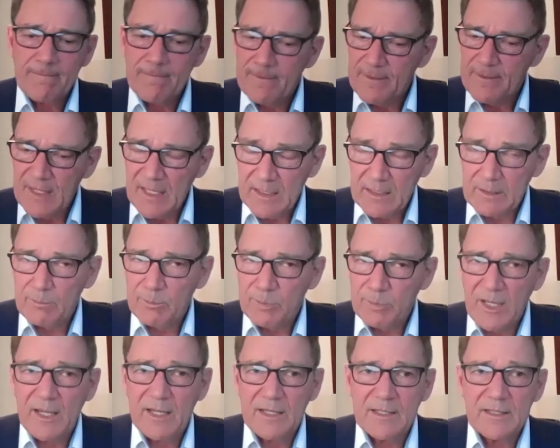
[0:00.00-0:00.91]
That
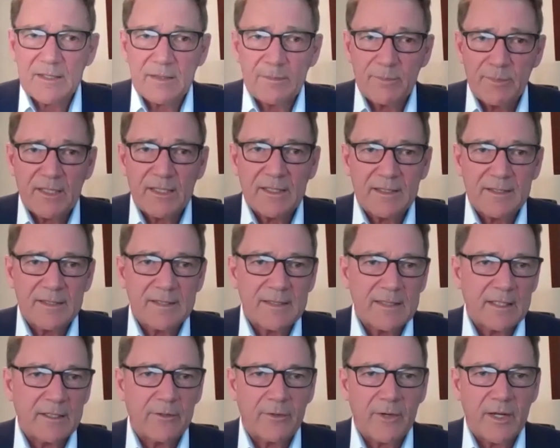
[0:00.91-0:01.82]
implies a big
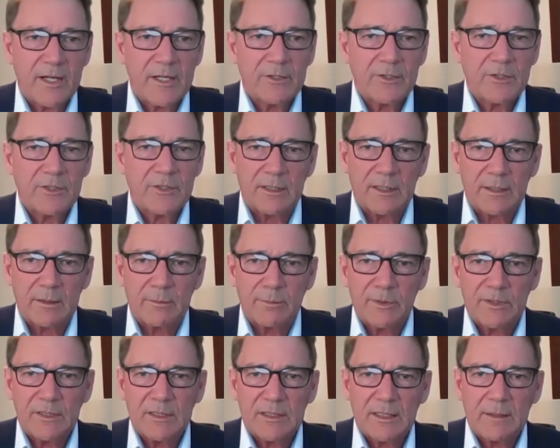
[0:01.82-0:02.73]
acceleration in
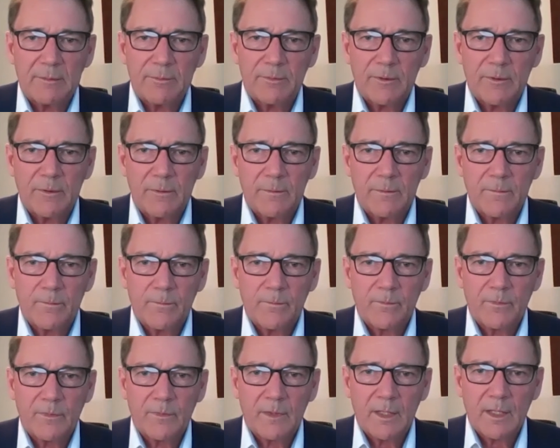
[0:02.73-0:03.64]
buildup.
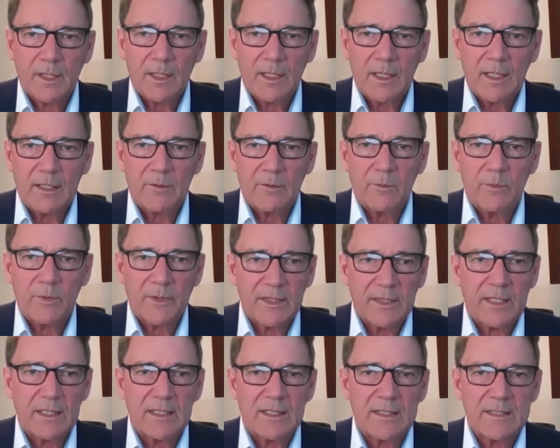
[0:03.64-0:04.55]
And
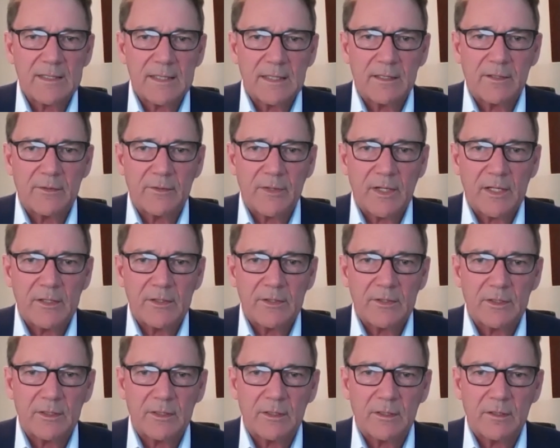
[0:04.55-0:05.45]
with that
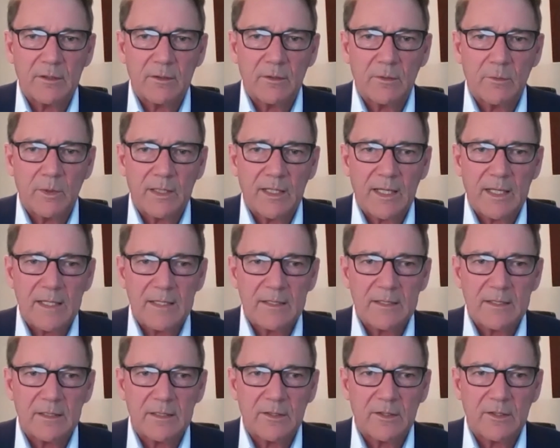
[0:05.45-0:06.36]
acceleration, one
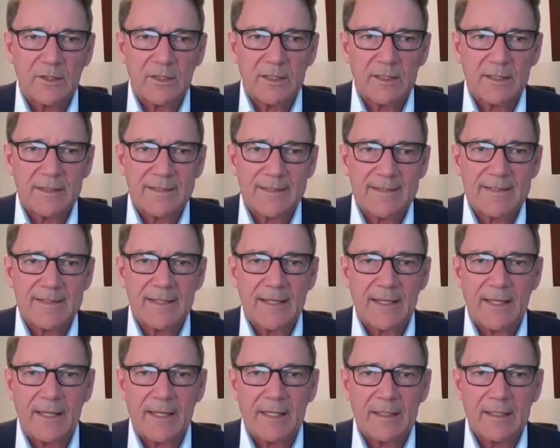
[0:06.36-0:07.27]
has to look at it and
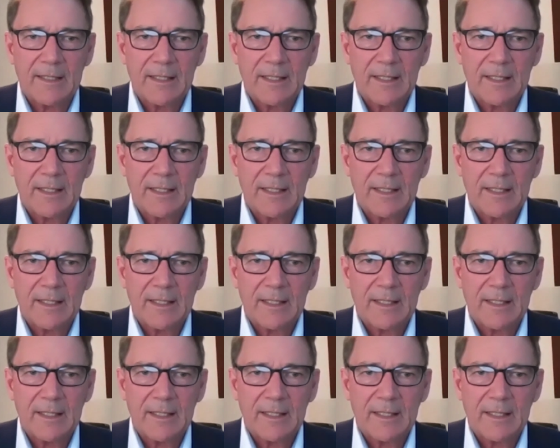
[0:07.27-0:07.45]
say,